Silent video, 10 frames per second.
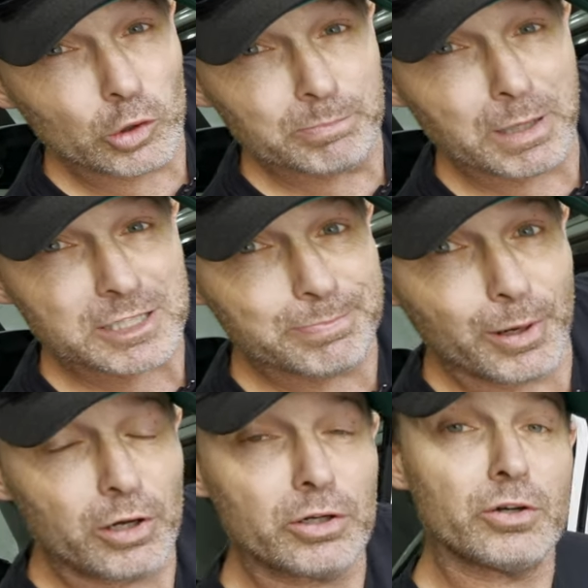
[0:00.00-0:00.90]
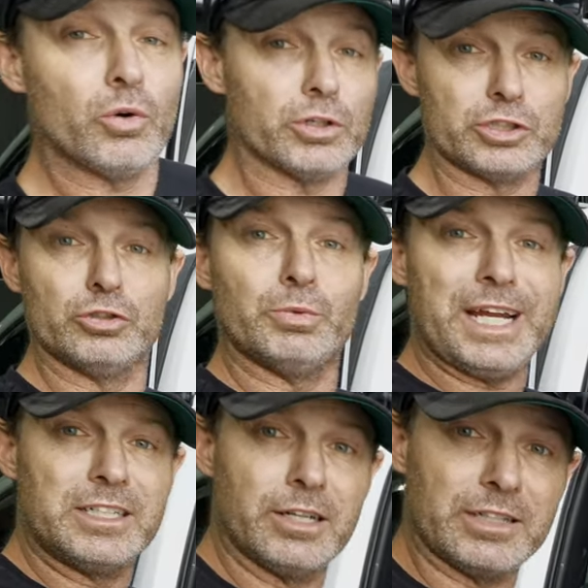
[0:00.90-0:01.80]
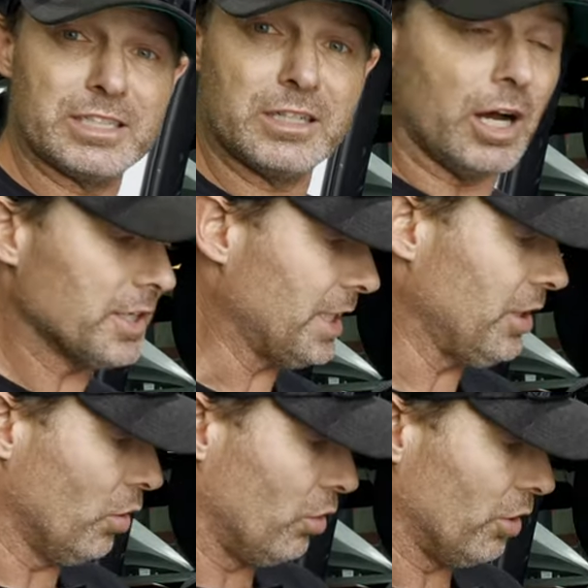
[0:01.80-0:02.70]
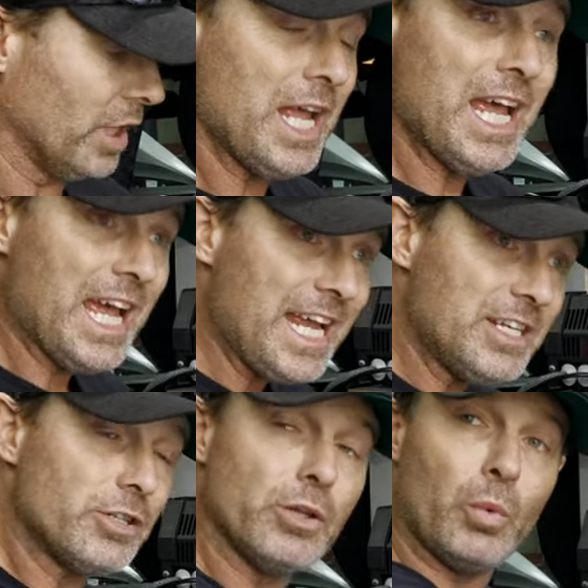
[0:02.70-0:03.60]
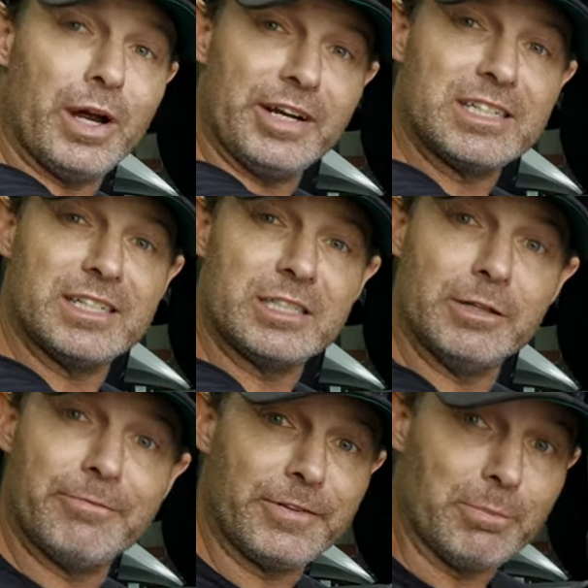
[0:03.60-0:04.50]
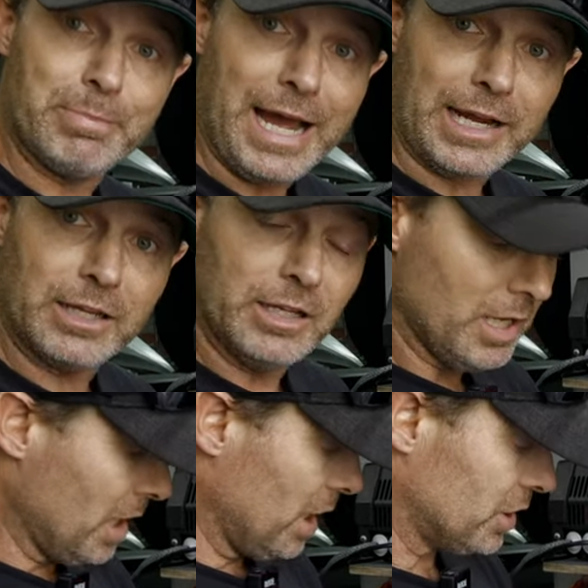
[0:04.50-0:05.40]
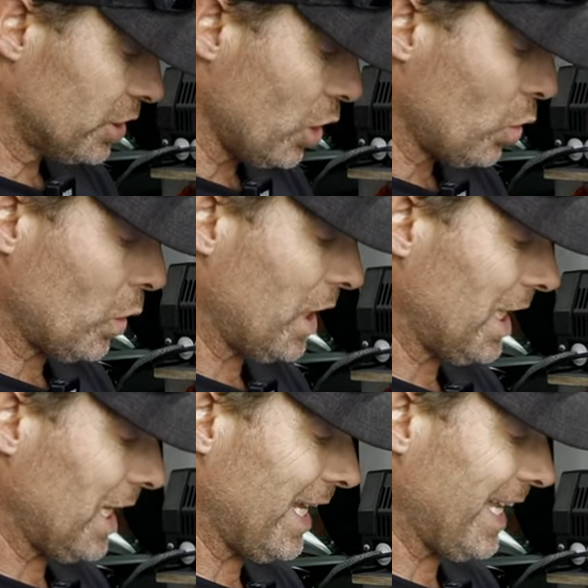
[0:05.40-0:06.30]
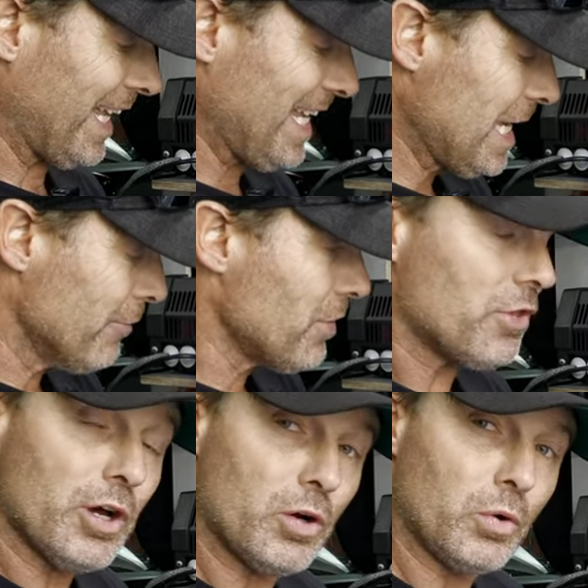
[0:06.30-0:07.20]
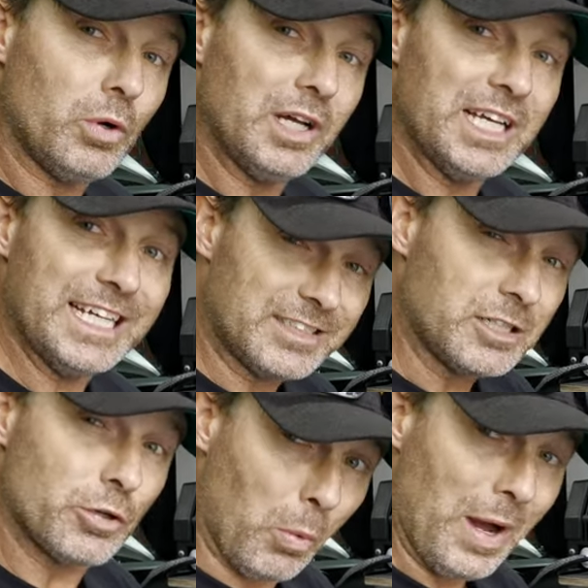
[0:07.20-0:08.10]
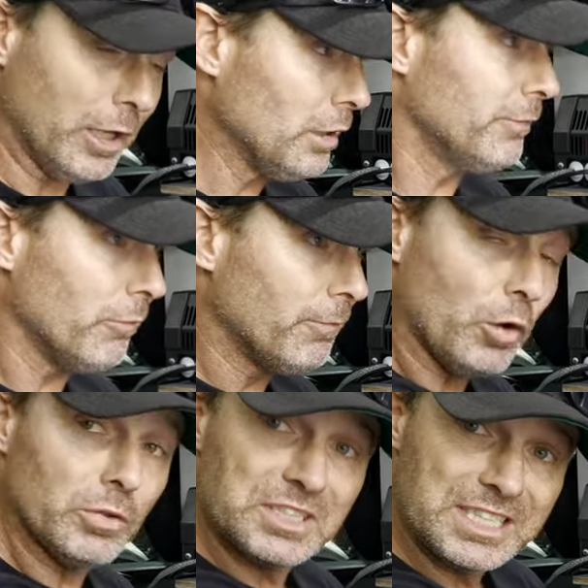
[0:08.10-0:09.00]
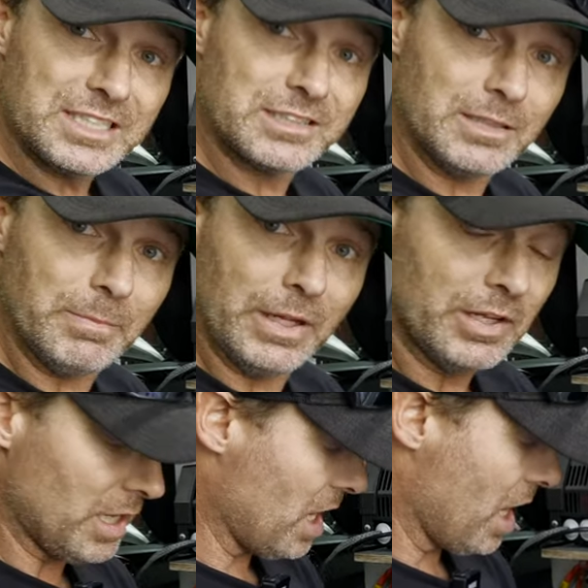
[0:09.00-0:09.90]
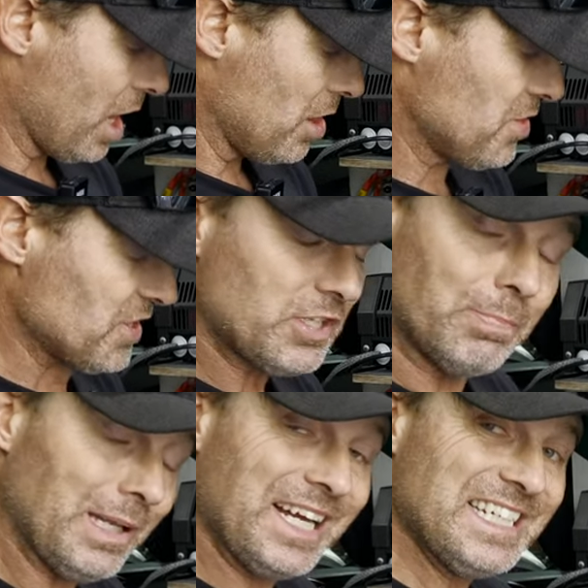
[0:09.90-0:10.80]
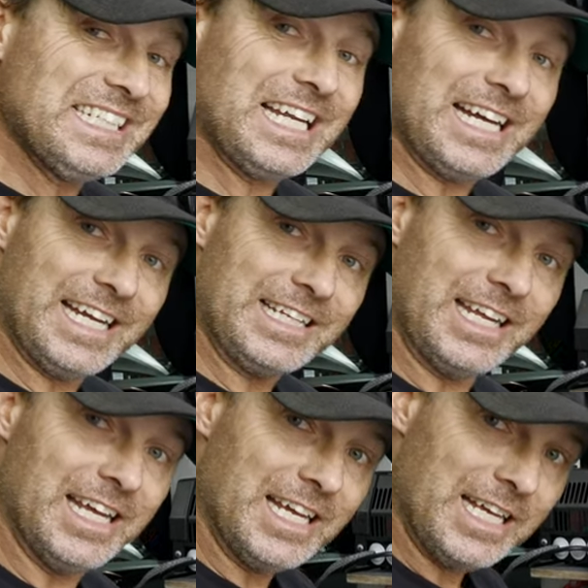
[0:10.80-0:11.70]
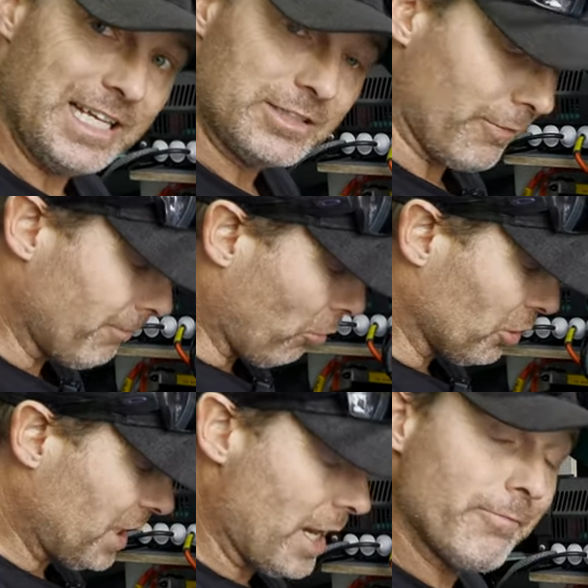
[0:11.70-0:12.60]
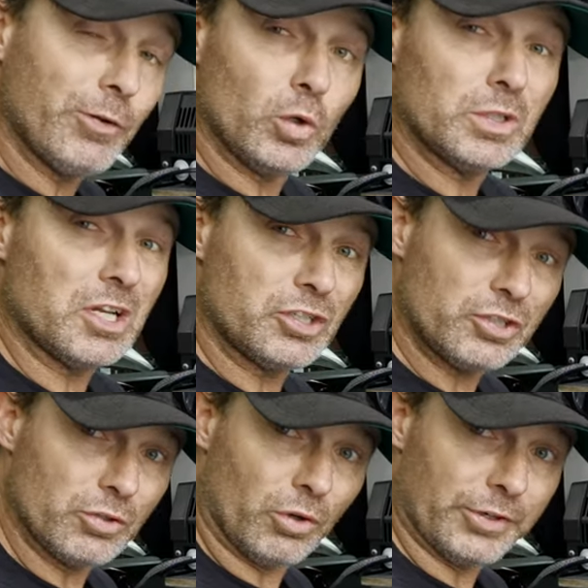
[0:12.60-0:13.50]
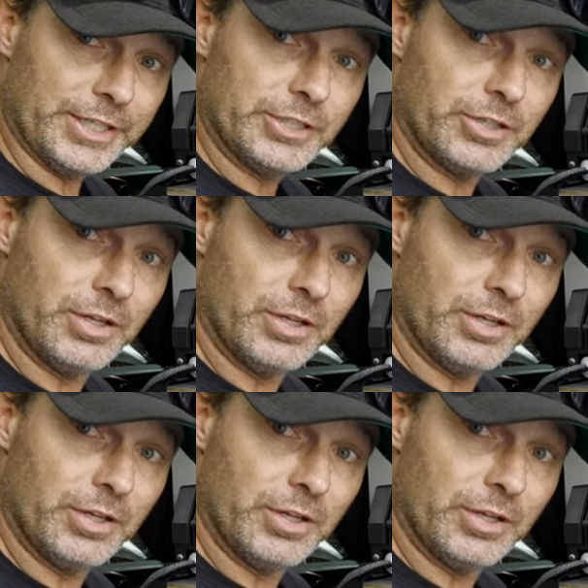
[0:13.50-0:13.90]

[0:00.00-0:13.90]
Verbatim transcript: volt bus bar or direct to the Scotty or into the wiring system for the back. And so even though it's a twelve volt system, the supply side is a forty-eight volt storage.